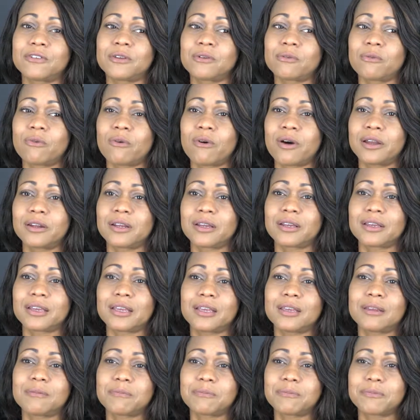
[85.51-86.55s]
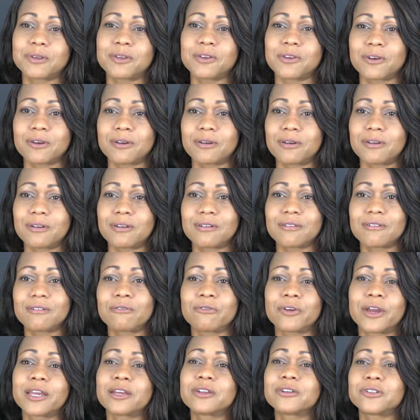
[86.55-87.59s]
You want to keep your
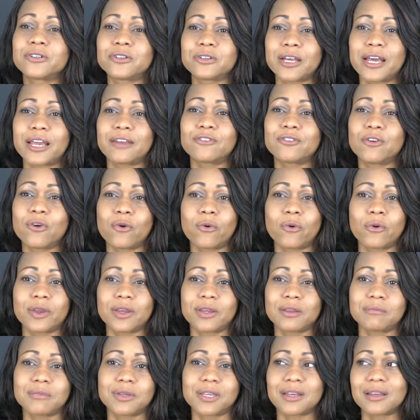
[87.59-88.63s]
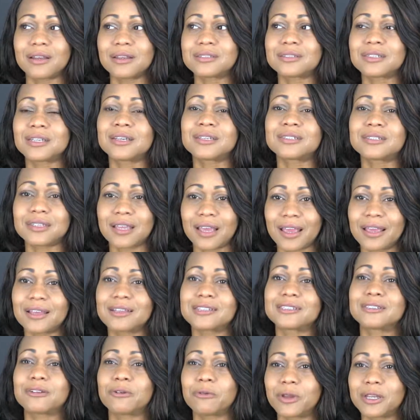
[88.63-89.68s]
regular life going because it
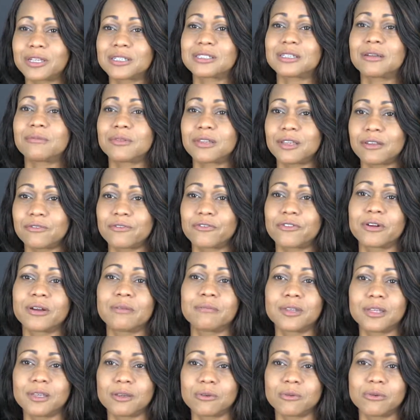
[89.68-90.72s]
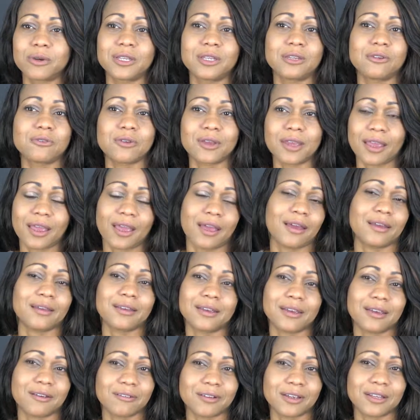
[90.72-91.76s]
takes away something from you when you can't
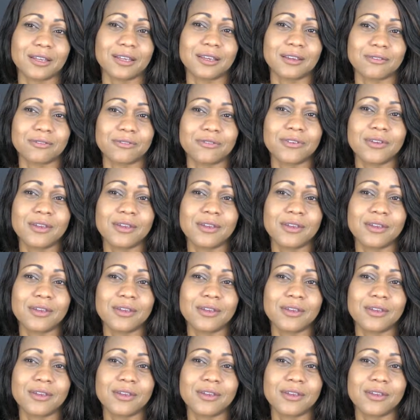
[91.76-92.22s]
get relief.